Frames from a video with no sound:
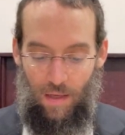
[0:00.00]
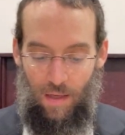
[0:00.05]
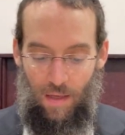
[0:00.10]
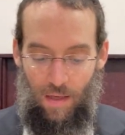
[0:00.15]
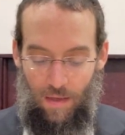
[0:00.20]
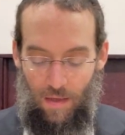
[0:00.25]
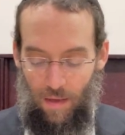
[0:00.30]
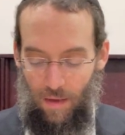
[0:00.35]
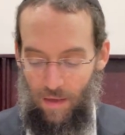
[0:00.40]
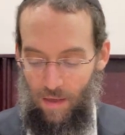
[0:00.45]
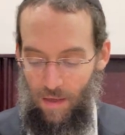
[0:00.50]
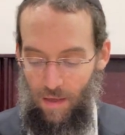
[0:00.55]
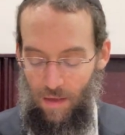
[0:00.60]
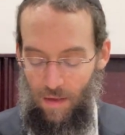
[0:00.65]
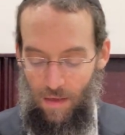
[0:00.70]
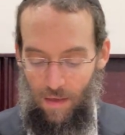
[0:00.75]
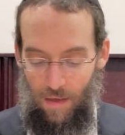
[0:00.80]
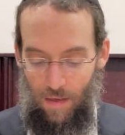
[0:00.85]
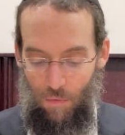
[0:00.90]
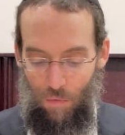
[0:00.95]
the, the,
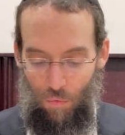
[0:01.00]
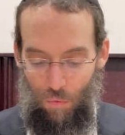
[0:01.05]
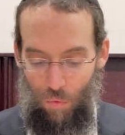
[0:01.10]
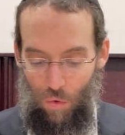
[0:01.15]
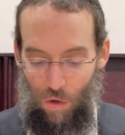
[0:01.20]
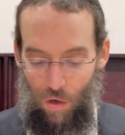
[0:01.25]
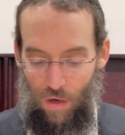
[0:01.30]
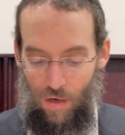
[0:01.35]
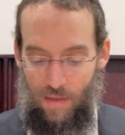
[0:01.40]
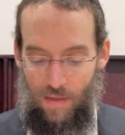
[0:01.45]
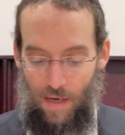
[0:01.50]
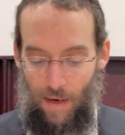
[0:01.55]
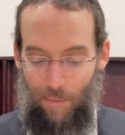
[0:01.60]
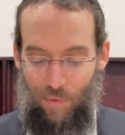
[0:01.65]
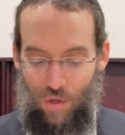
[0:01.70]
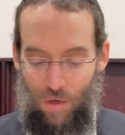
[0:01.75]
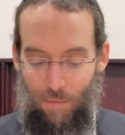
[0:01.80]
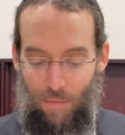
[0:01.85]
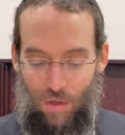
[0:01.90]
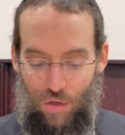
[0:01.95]
the words that Rav
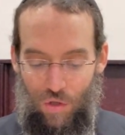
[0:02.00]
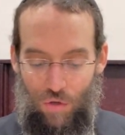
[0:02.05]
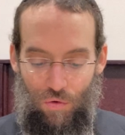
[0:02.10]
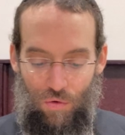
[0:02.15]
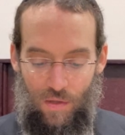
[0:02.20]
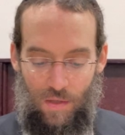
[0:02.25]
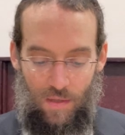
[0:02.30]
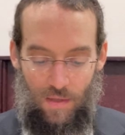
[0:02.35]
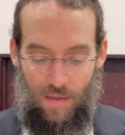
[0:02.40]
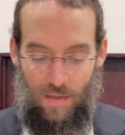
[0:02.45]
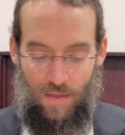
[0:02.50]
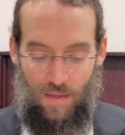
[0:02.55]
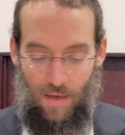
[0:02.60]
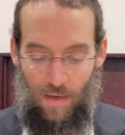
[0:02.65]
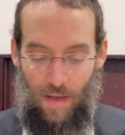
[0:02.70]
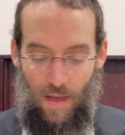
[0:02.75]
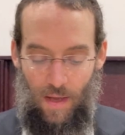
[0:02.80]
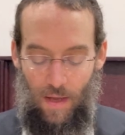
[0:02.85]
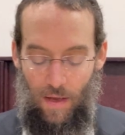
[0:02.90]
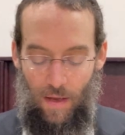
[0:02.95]
Shimon chooses.
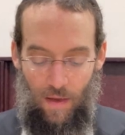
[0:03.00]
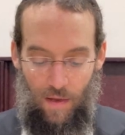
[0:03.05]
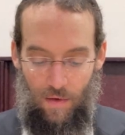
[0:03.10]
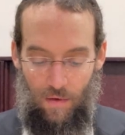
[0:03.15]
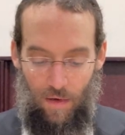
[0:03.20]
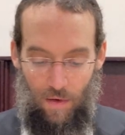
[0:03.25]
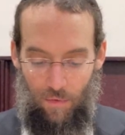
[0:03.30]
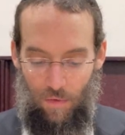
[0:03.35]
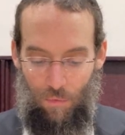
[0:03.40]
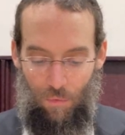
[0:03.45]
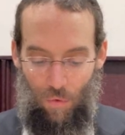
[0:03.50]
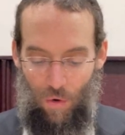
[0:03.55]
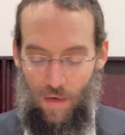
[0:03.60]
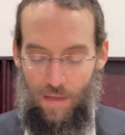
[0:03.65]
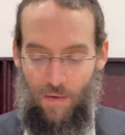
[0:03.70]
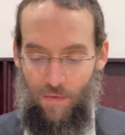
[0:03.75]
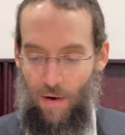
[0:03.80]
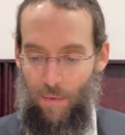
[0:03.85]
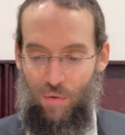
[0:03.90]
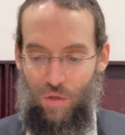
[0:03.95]
The
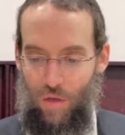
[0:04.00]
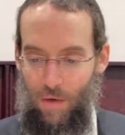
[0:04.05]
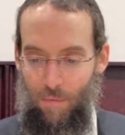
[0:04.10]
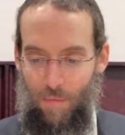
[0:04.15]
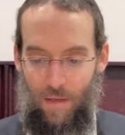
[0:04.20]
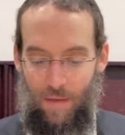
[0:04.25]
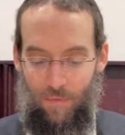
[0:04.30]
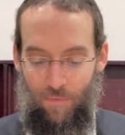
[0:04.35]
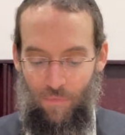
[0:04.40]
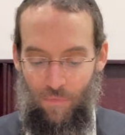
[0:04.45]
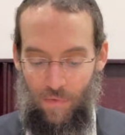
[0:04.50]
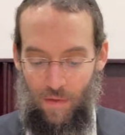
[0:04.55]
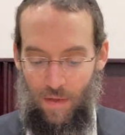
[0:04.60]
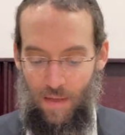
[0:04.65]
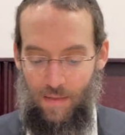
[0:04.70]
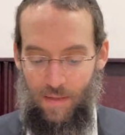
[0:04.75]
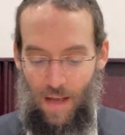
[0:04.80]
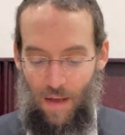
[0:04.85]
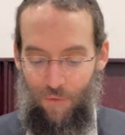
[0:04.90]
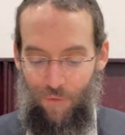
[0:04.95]
words of Rav Shimon
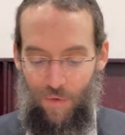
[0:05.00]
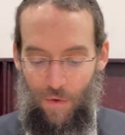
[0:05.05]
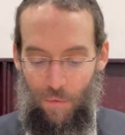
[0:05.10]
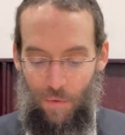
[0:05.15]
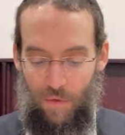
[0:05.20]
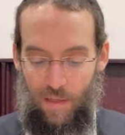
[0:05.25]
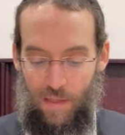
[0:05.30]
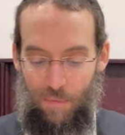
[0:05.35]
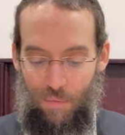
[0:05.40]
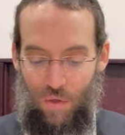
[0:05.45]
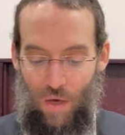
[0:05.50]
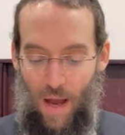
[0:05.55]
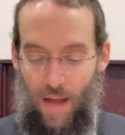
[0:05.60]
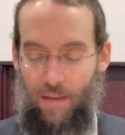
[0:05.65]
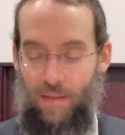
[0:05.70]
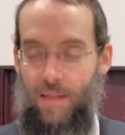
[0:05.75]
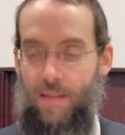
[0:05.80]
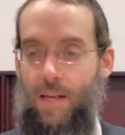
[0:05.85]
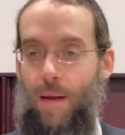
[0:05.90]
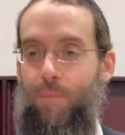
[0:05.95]
does not fit with this
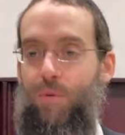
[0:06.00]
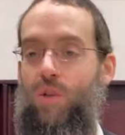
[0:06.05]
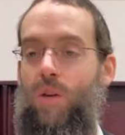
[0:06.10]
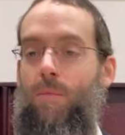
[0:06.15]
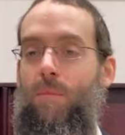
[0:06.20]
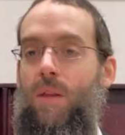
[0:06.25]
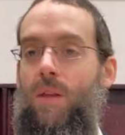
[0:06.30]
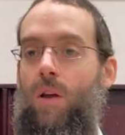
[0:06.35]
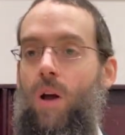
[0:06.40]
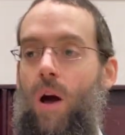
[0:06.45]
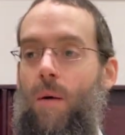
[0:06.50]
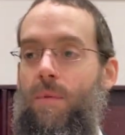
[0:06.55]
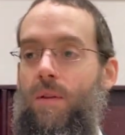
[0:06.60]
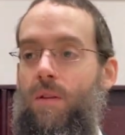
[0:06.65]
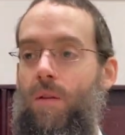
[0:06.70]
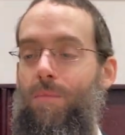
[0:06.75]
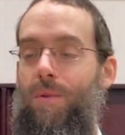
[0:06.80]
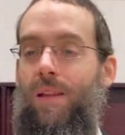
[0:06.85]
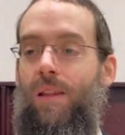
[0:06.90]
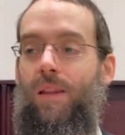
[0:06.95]
pshat. Is Rav Shimon coming
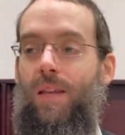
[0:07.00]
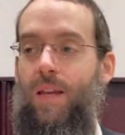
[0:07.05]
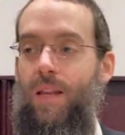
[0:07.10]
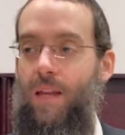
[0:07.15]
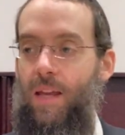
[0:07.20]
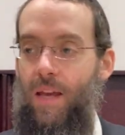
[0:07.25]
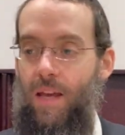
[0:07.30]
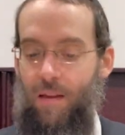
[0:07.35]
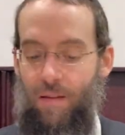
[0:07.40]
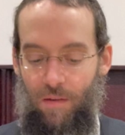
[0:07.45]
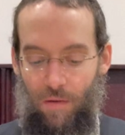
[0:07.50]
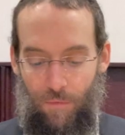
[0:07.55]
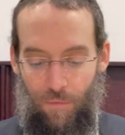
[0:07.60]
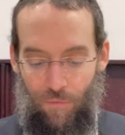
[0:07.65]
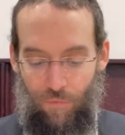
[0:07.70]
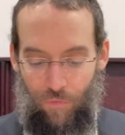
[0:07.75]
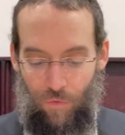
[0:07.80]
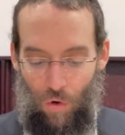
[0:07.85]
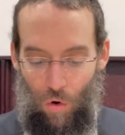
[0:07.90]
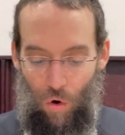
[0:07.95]
to be lenient?
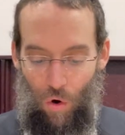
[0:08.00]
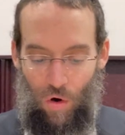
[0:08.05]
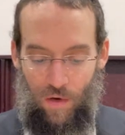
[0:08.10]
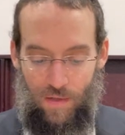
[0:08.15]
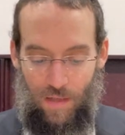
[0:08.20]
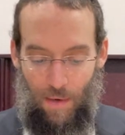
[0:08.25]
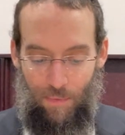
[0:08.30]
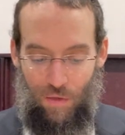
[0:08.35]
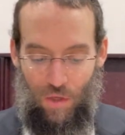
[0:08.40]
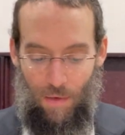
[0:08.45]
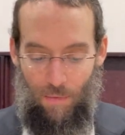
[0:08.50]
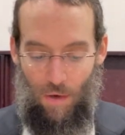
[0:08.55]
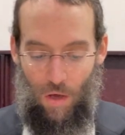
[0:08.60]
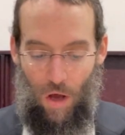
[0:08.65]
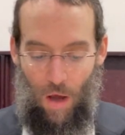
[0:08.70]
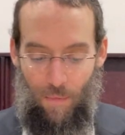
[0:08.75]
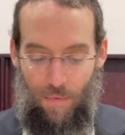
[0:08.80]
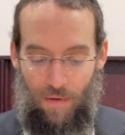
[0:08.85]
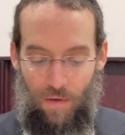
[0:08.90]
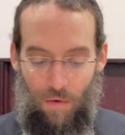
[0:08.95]
Or is Rab Shimon
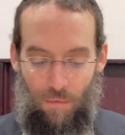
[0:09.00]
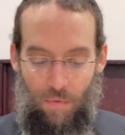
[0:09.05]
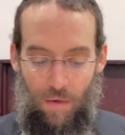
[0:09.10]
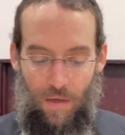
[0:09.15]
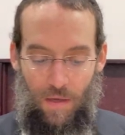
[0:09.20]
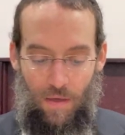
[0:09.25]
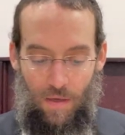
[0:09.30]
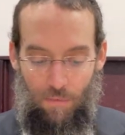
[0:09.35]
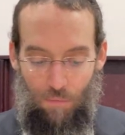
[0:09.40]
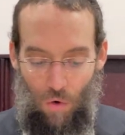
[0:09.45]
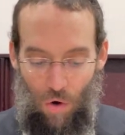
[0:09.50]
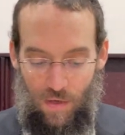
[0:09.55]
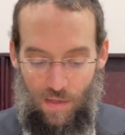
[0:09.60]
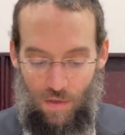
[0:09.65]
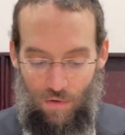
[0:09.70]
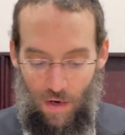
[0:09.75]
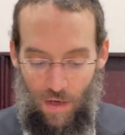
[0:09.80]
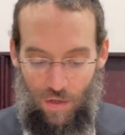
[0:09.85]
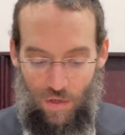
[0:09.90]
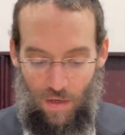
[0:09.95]
coming to be more
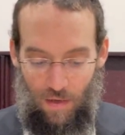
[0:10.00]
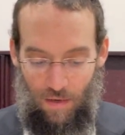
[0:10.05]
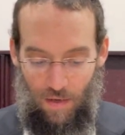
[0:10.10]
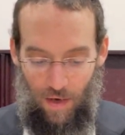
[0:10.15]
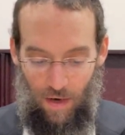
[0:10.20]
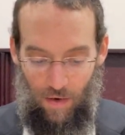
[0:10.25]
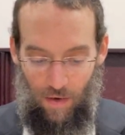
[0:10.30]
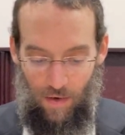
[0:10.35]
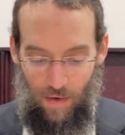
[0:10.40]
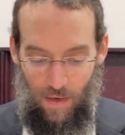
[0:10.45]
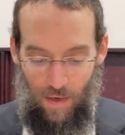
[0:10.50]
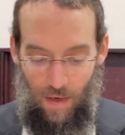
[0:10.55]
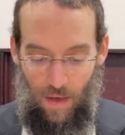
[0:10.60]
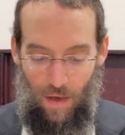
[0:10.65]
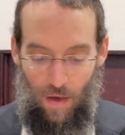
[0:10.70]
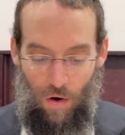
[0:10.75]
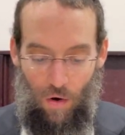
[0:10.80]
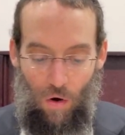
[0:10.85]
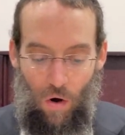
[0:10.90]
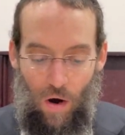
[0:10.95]
stringent here?
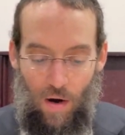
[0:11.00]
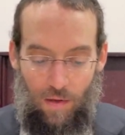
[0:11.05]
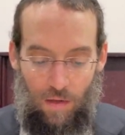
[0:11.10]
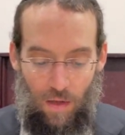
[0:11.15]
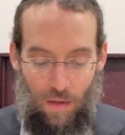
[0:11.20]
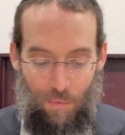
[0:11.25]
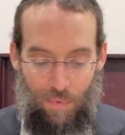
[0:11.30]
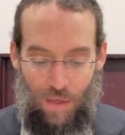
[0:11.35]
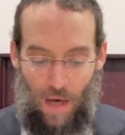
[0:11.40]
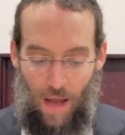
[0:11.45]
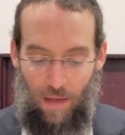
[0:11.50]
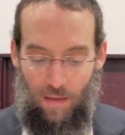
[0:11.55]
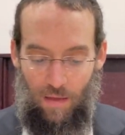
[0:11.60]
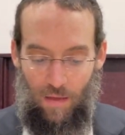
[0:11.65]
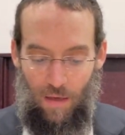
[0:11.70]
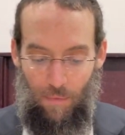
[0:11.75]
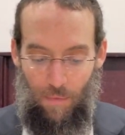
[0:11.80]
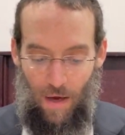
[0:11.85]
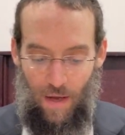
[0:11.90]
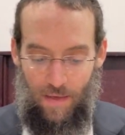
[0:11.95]
According to the Pshat that the
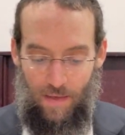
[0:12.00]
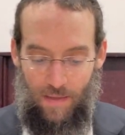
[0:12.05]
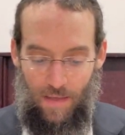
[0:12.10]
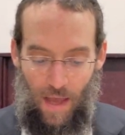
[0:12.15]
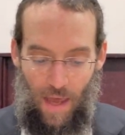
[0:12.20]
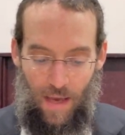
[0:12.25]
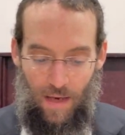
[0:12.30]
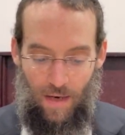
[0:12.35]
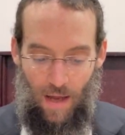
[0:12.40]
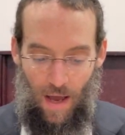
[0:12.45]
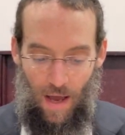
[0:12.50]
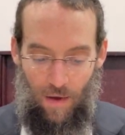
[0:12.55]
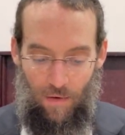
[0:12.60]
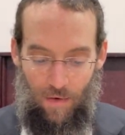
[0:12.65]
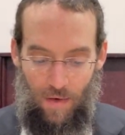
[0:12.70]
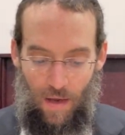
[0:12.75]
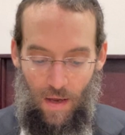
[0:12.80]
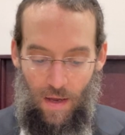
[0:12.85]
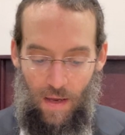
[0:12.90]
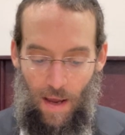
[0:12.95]
Gemara is saying
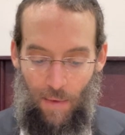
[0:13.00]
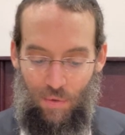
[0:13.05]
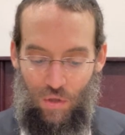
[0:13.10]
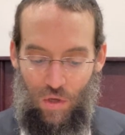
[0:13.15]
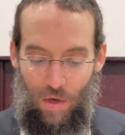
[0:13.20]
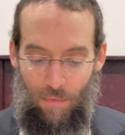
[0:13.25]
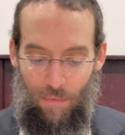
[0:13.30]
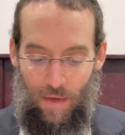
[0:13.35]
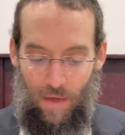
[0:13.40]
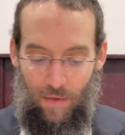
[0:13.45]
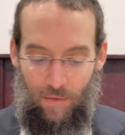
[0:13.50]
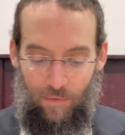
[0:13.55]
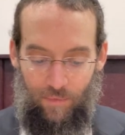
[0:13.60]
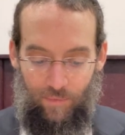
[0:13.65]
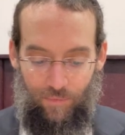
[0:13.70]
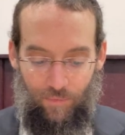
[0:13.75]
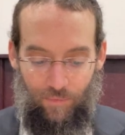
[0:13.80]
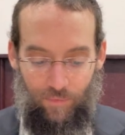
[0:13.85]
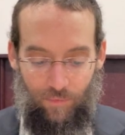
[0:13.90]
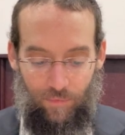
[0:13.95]
now, Rab Shimon